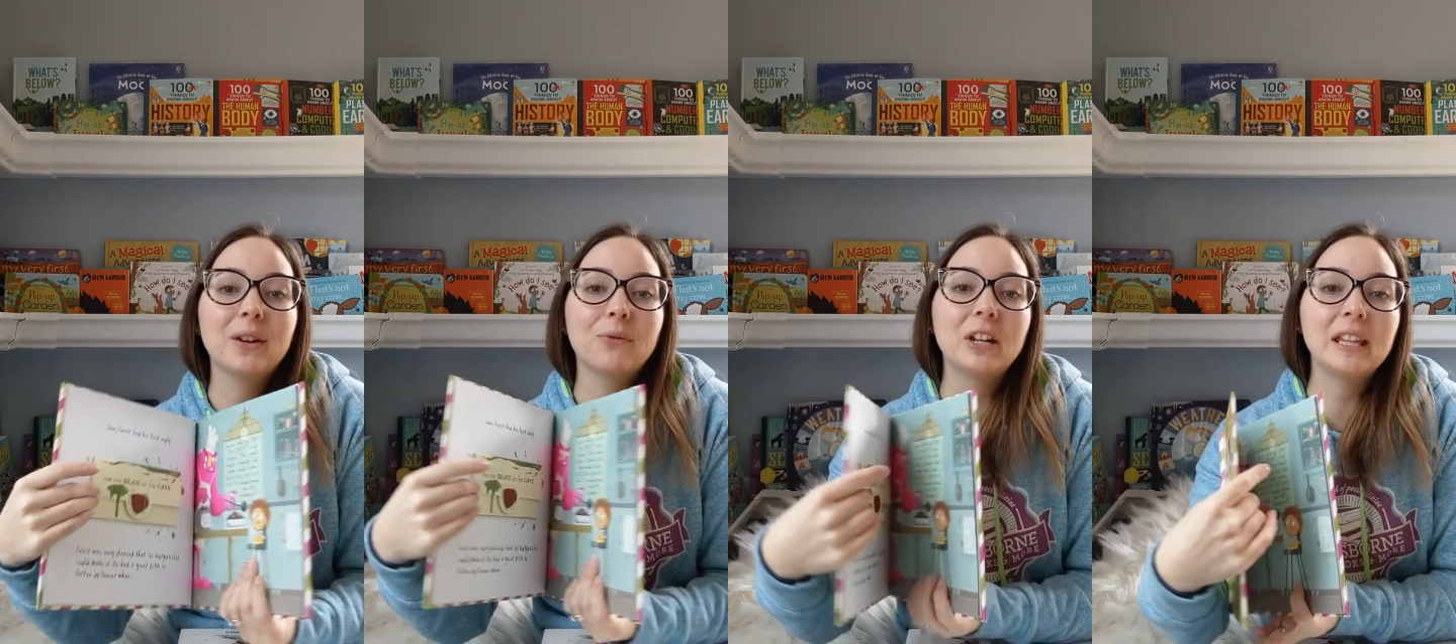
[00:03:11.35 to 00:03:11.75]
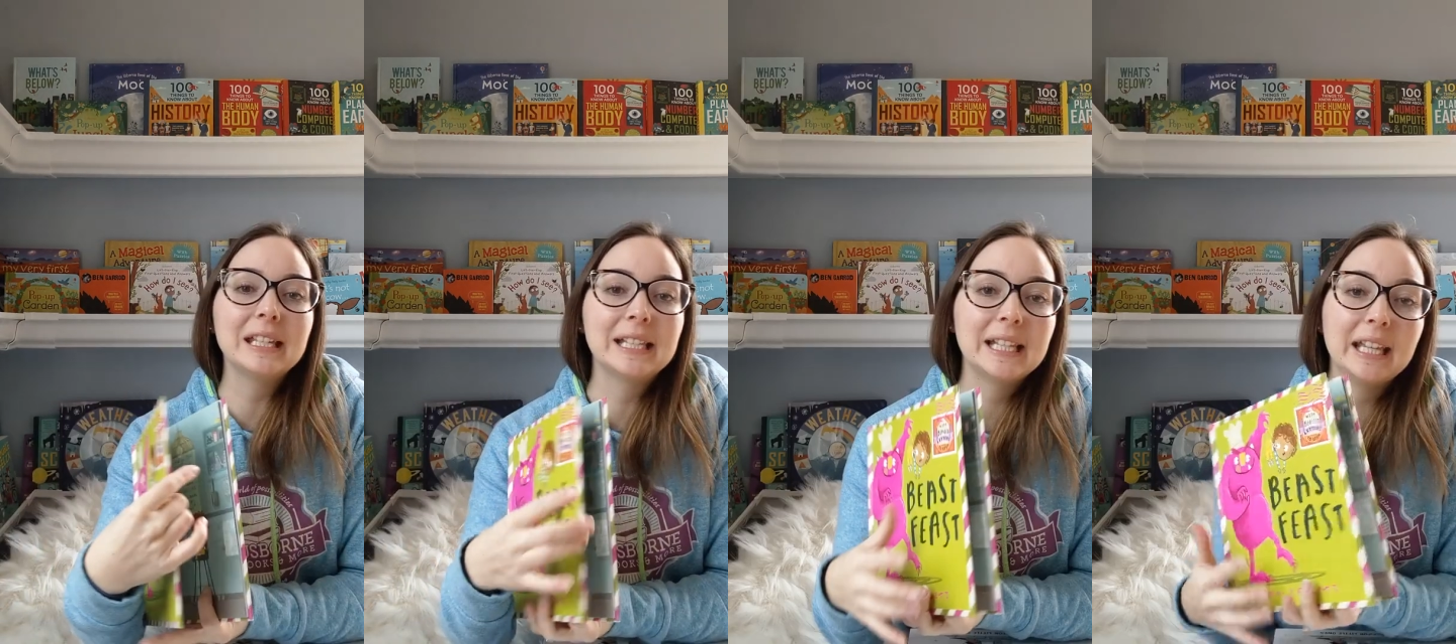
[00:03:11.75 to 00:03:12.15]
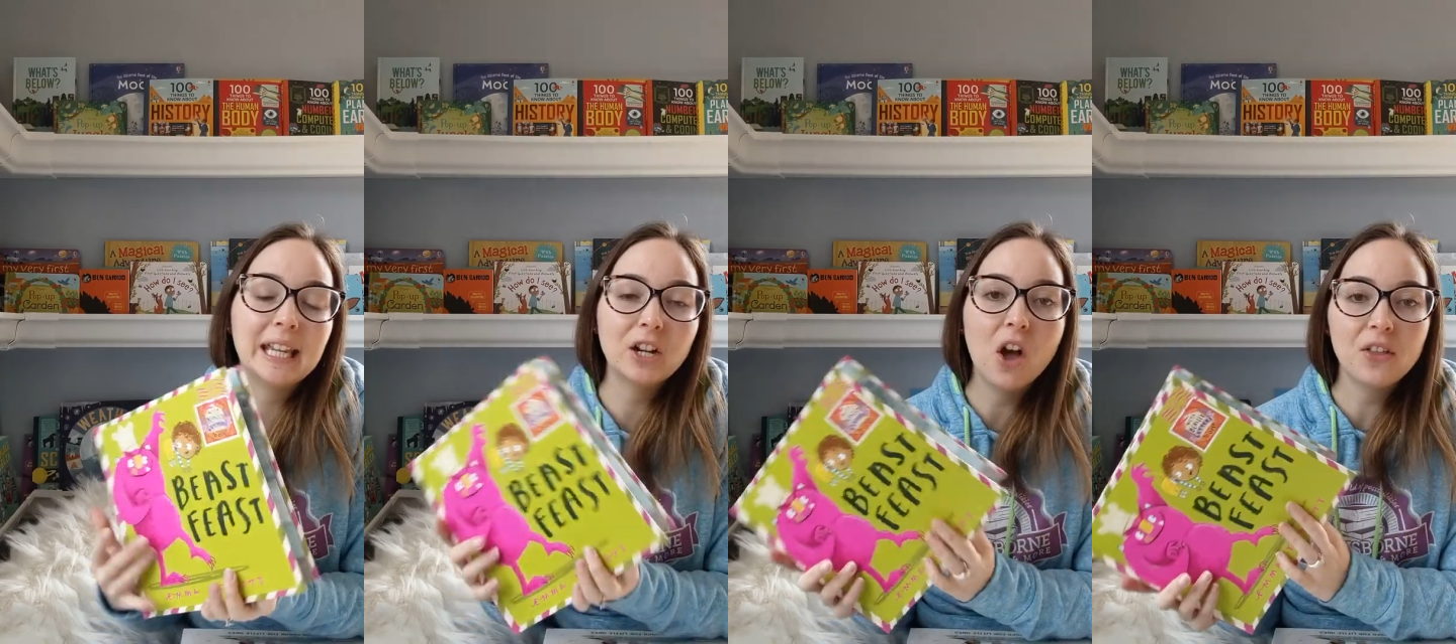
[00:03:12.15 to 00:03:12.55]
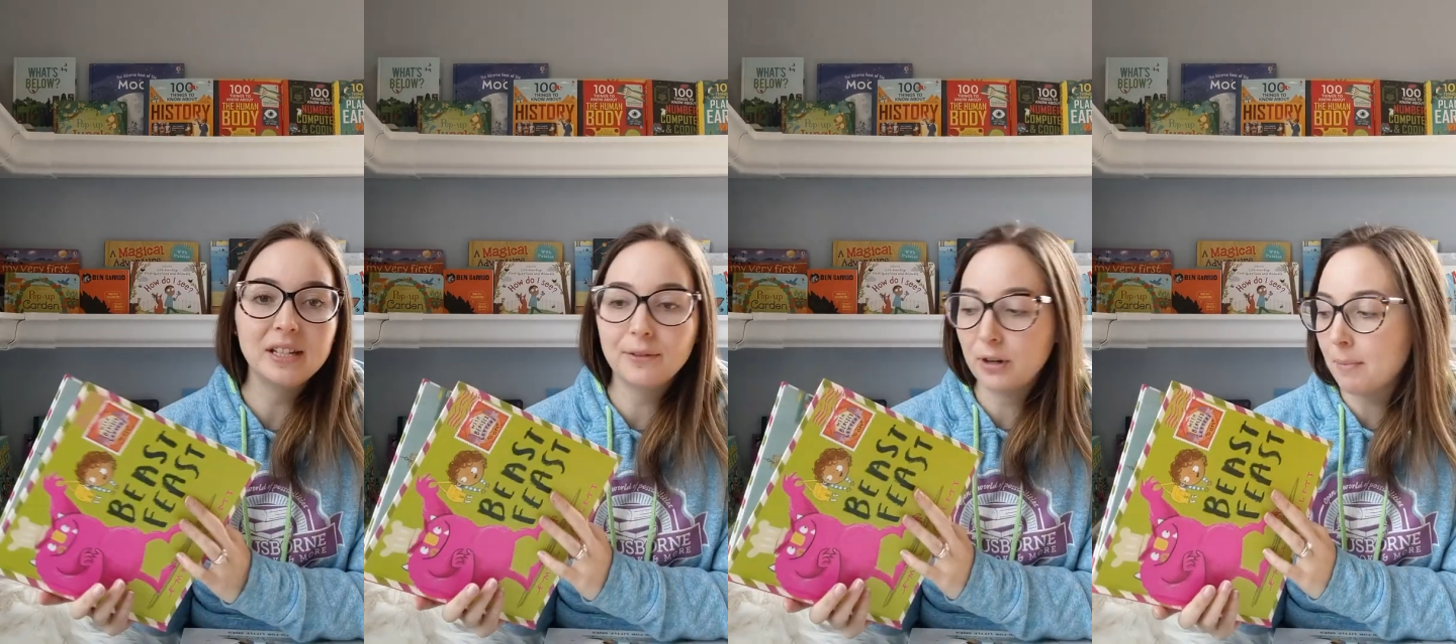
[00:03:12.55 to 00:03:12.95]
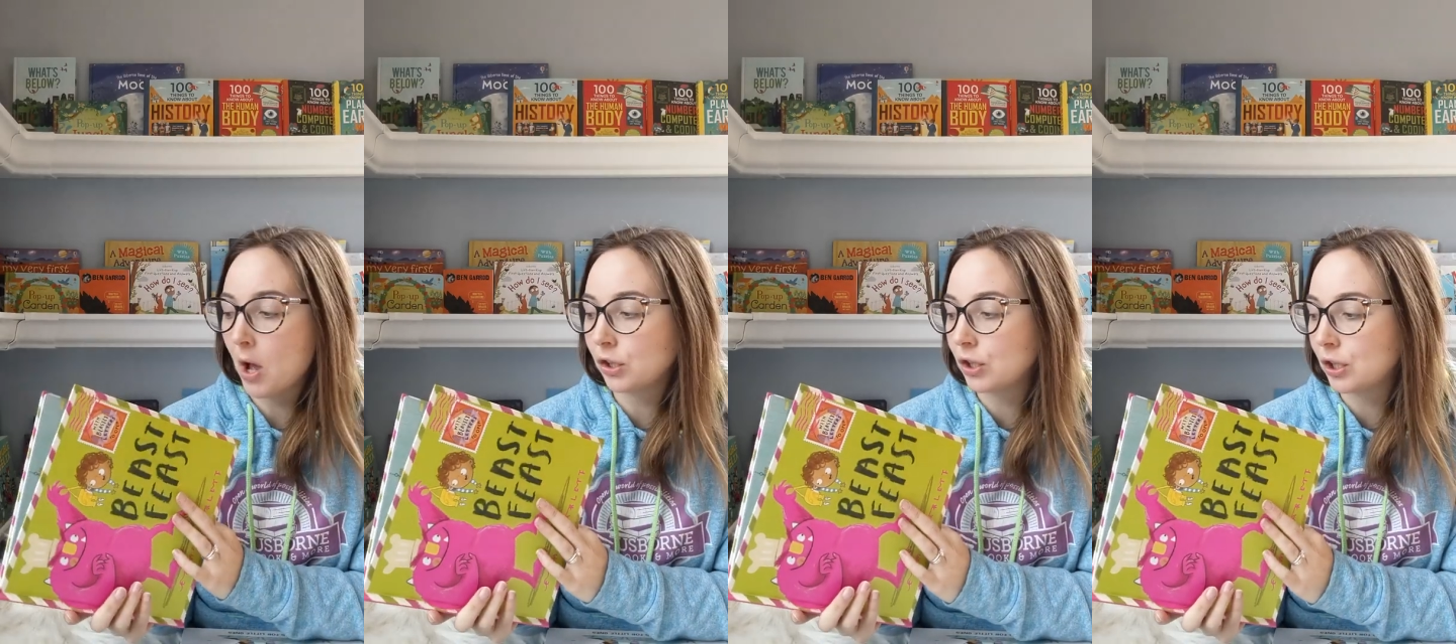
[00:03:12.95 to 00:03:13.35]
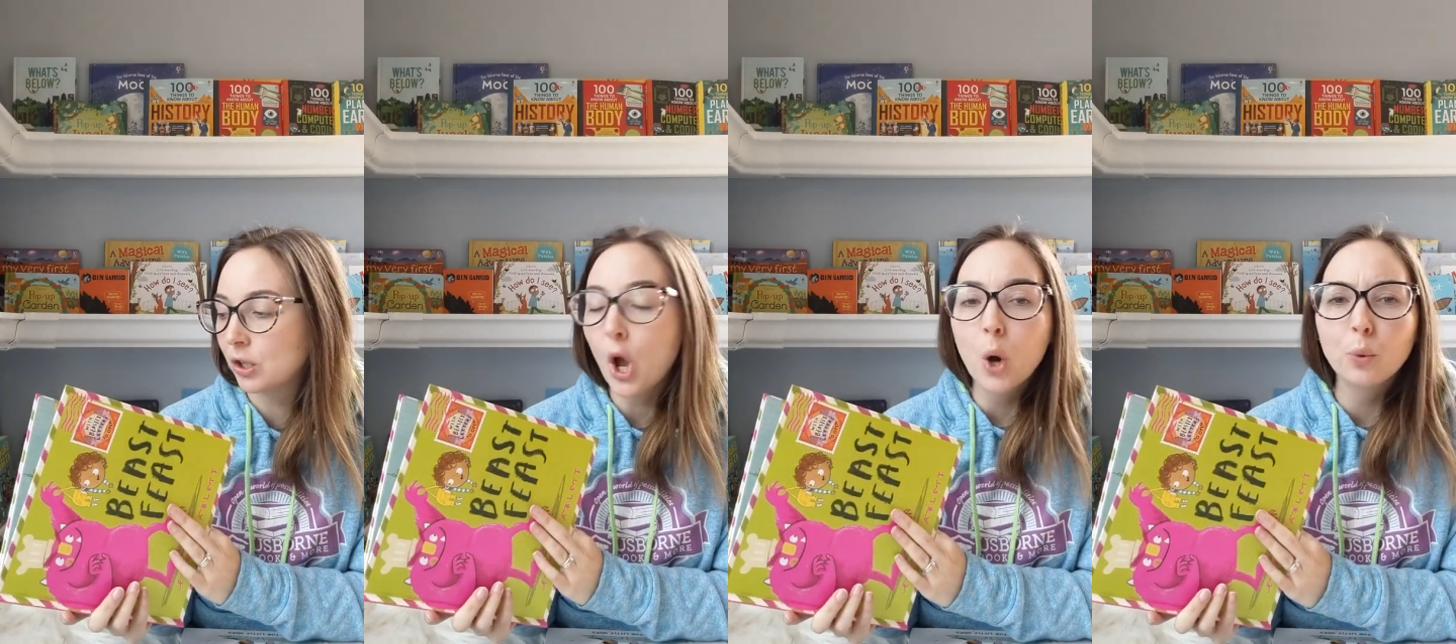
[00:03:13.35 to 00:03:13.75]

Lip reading: They're really silly, and all the different monsters